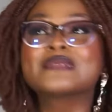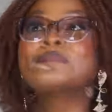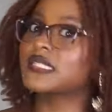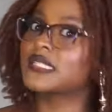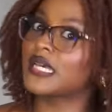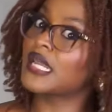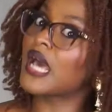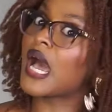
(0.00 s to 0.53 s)

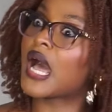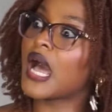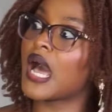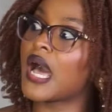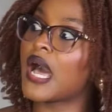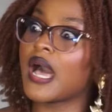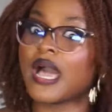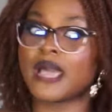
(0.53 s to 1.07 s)

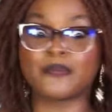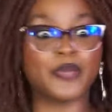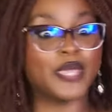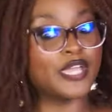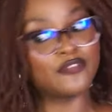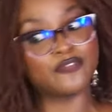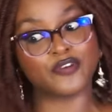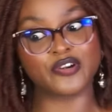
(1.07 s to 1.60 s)
Ta-da! I
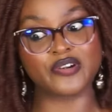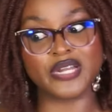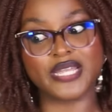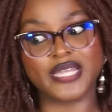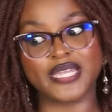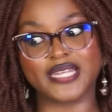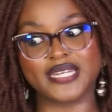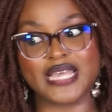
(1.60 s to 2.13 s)
paid for
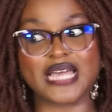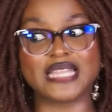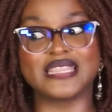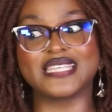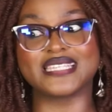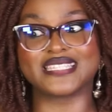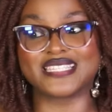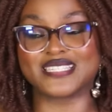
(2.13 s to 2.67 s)
it
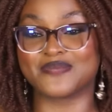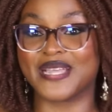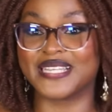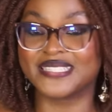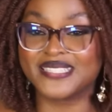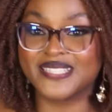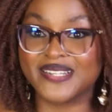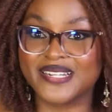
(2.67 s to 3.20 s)
and this is
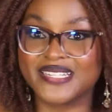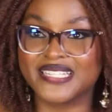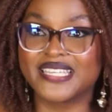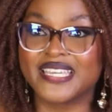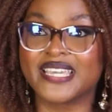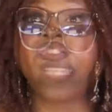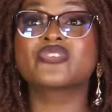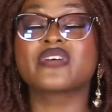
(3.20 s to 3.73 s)
my third
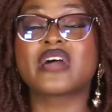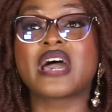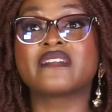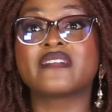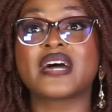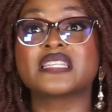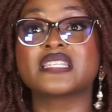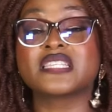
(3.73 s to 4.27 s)
year. So
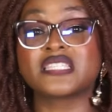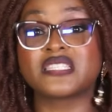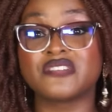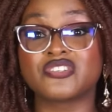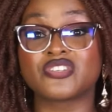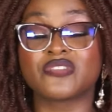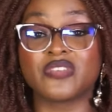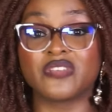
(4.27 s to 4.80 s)
I've had a
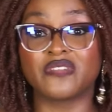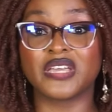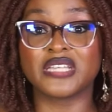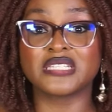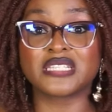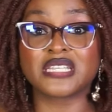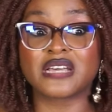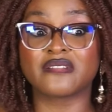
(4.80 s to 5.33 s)
series of
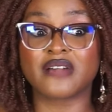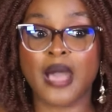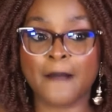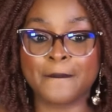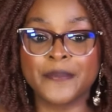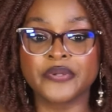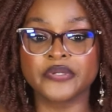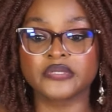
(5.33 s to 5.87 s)
events that have
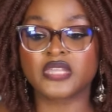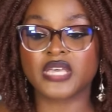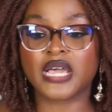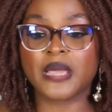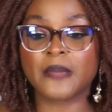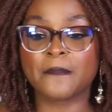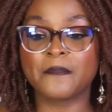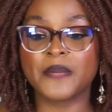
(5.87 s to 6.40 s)
happened
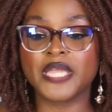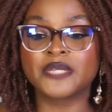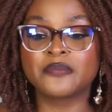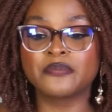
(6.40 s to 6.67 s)
that have made